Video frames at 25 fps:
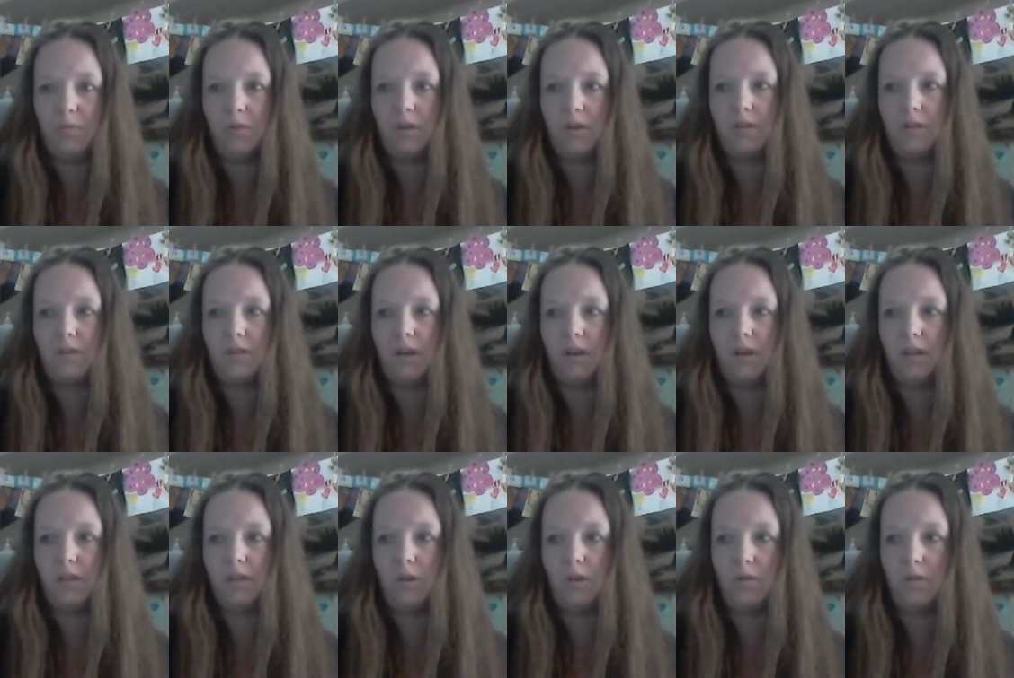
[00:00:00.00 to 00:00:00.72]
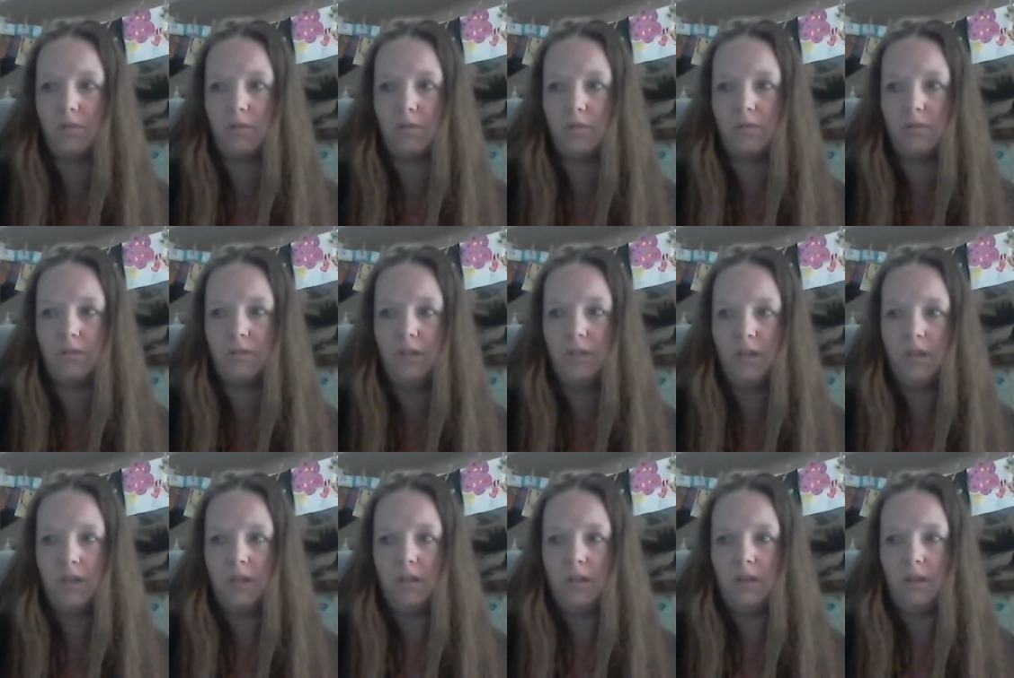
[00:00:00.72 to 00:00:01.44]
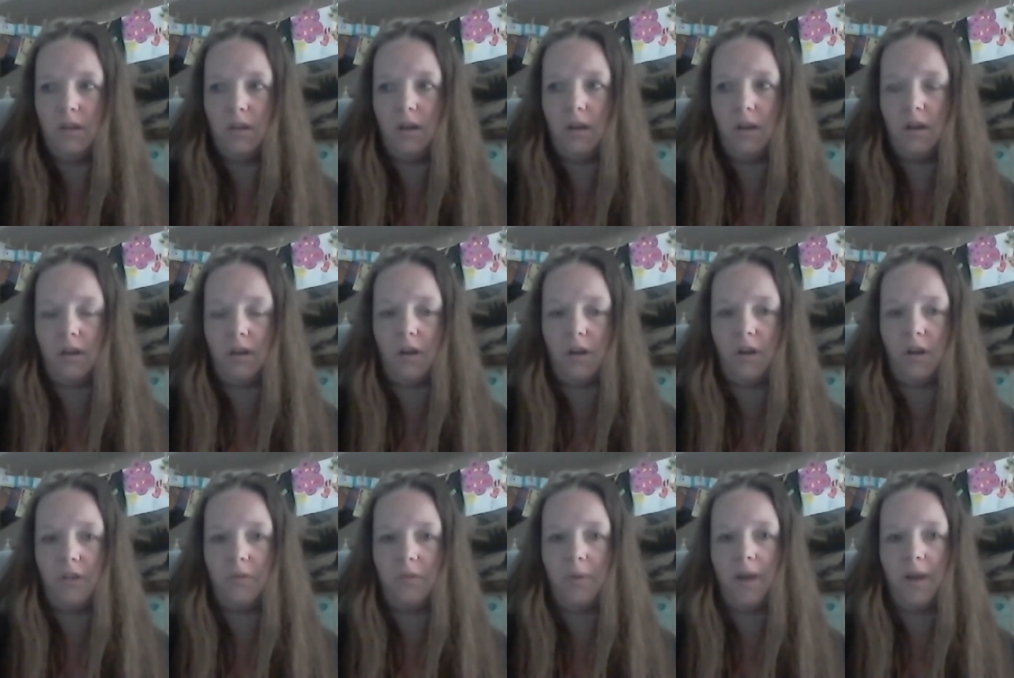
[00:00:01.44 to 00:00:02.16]
We're a local uh,
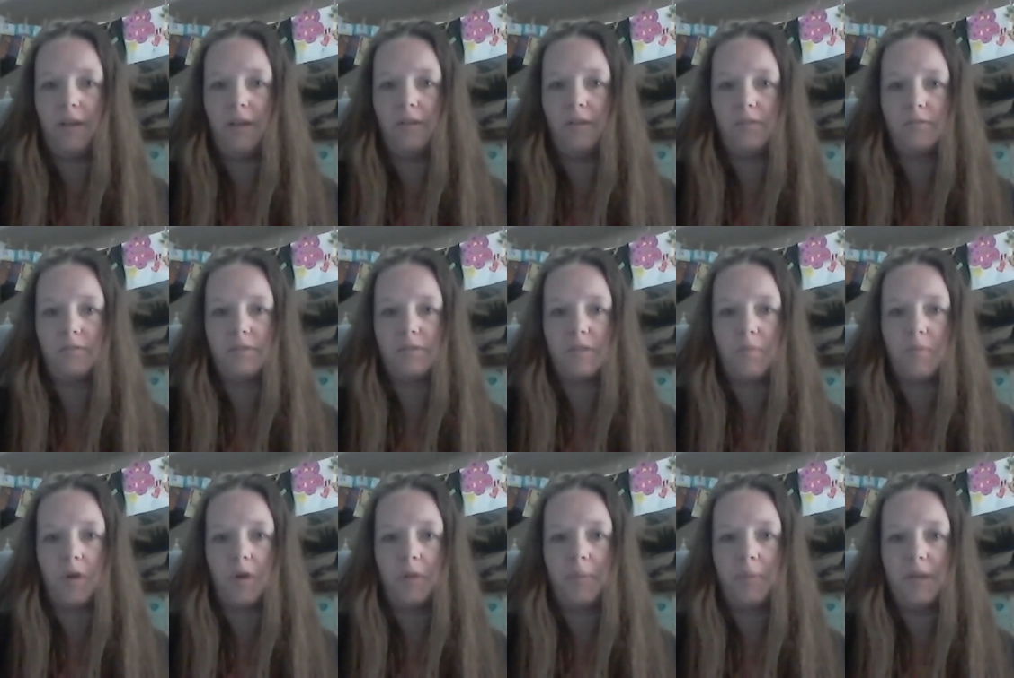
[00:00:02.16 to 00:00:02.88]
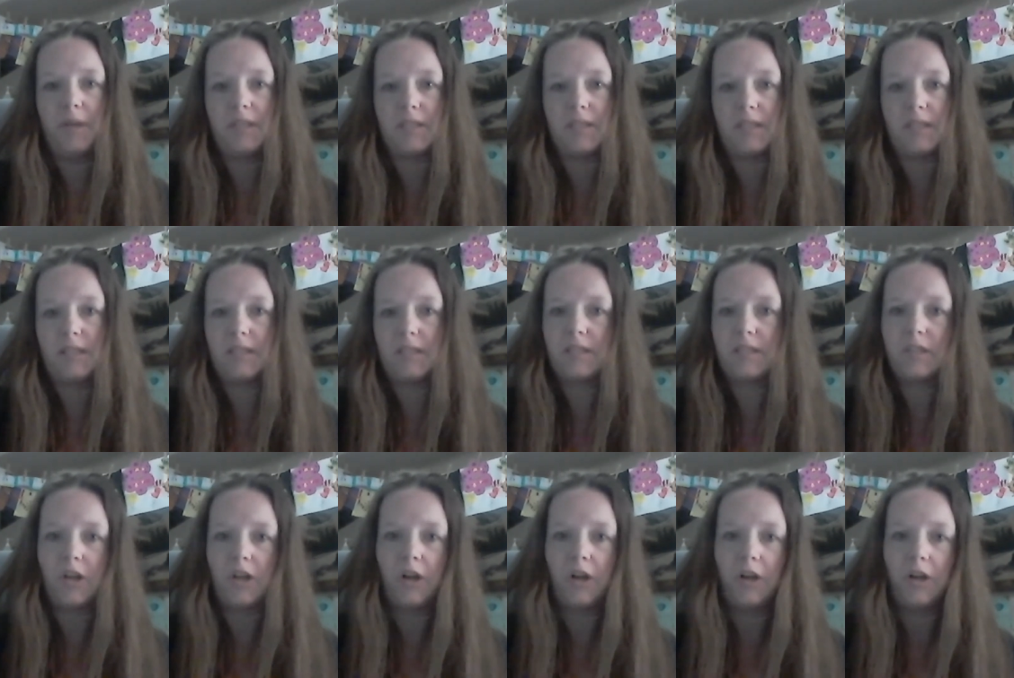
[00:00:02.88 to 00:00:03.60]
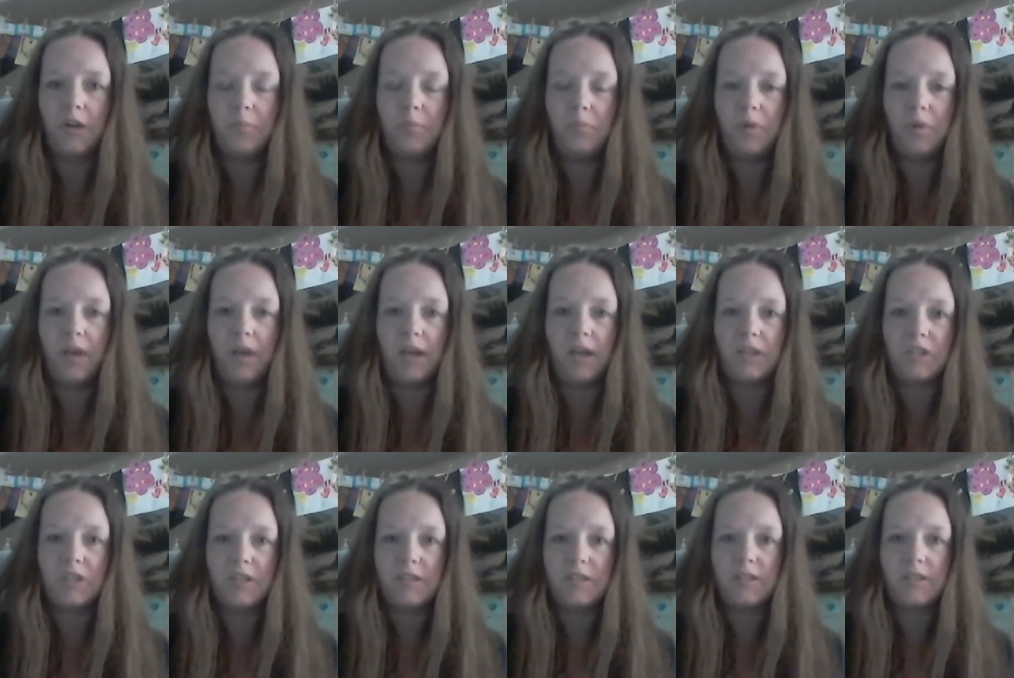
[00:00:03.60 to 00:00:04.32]
Colorado small business startup. We
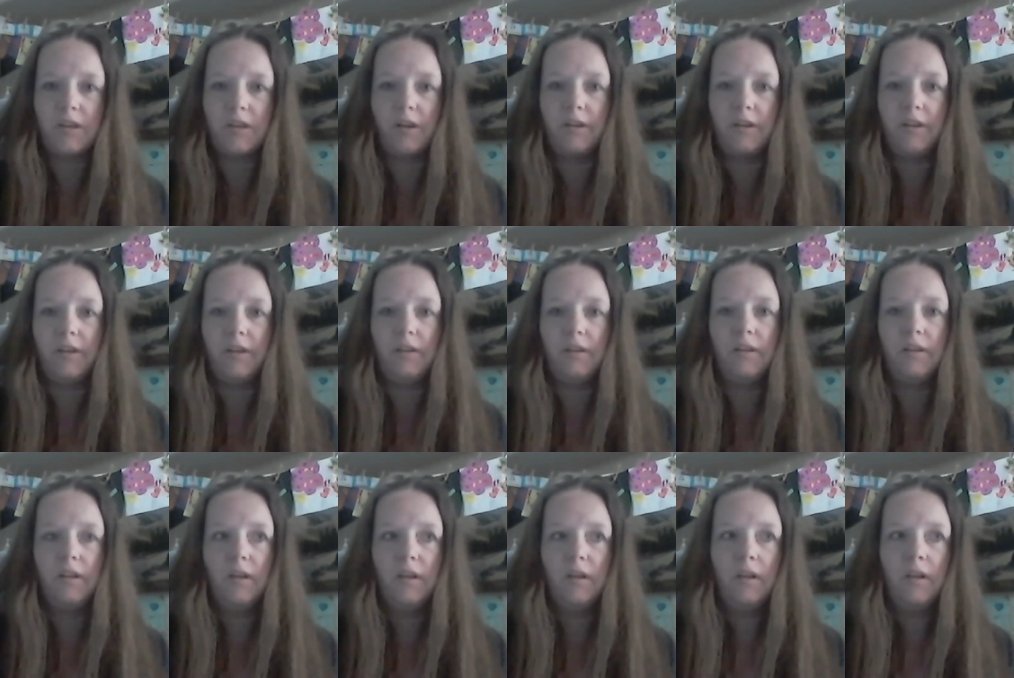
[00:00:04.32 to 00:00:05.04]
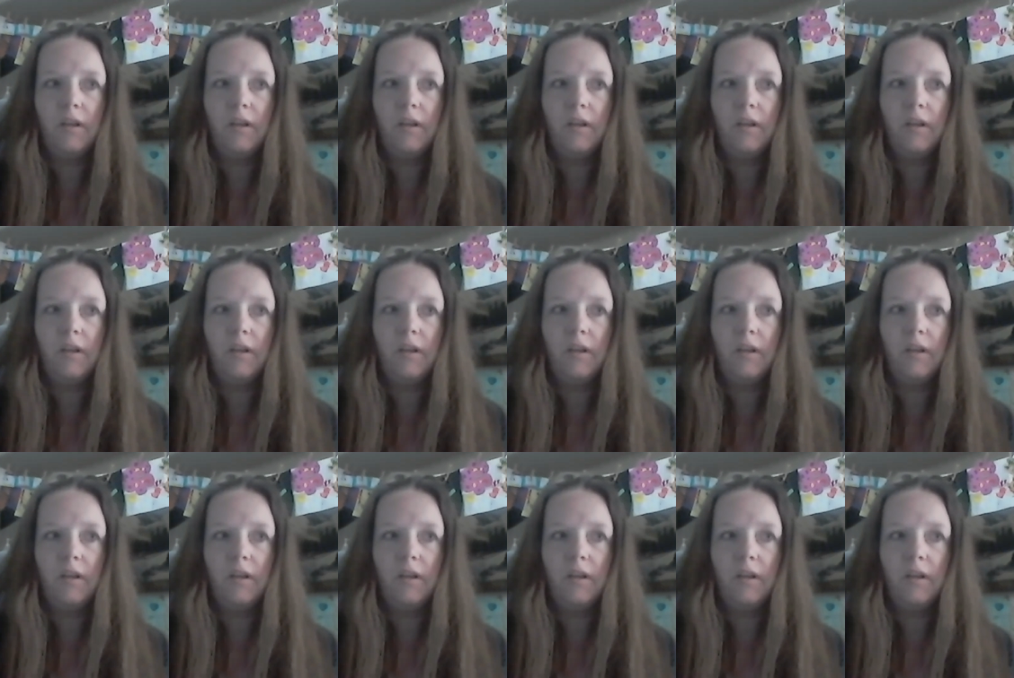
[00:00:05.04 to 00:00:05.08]
actually started,